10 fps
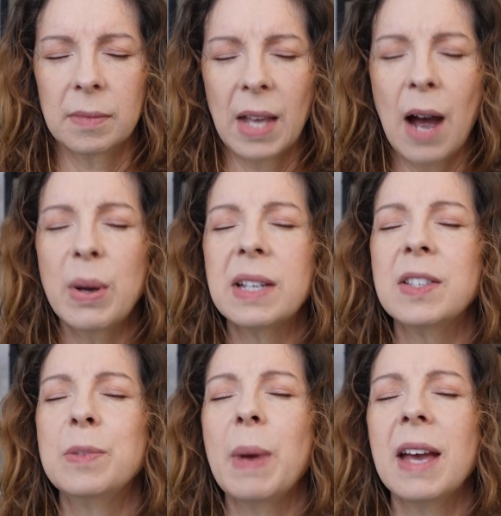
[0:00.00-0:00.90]
how
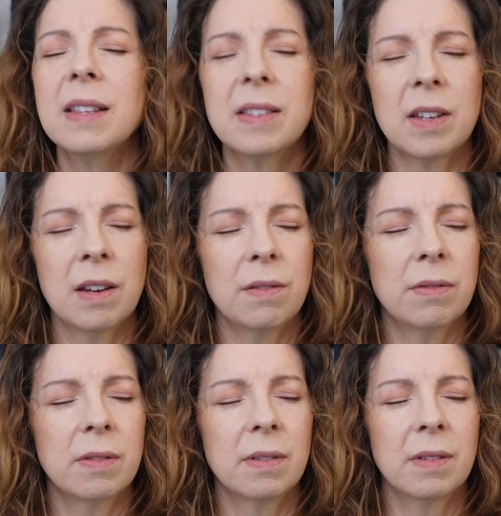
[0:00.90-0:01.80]

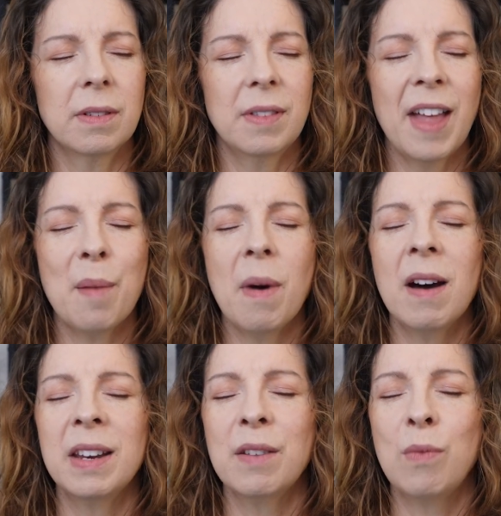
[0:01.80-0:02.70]
expansive that
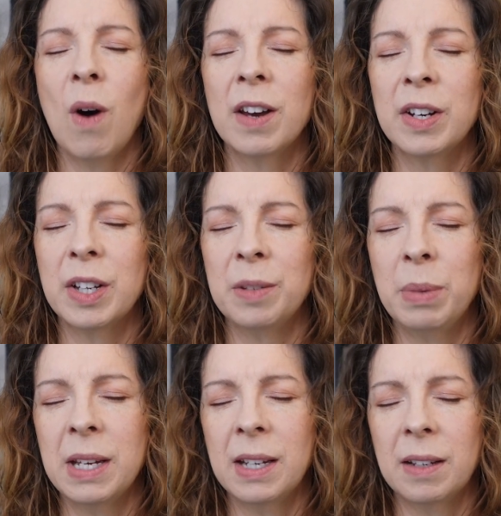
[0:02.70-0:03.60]
body of water could
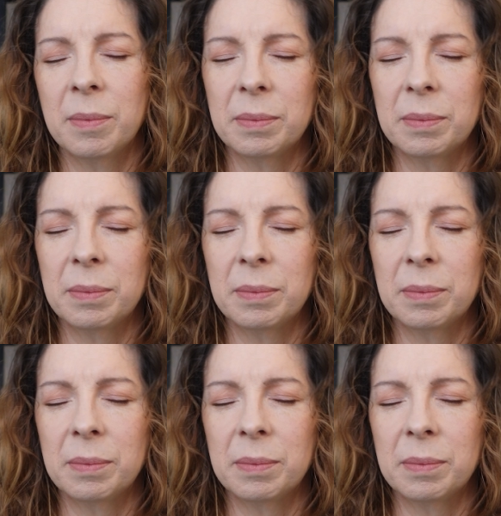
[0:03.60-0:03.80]
be.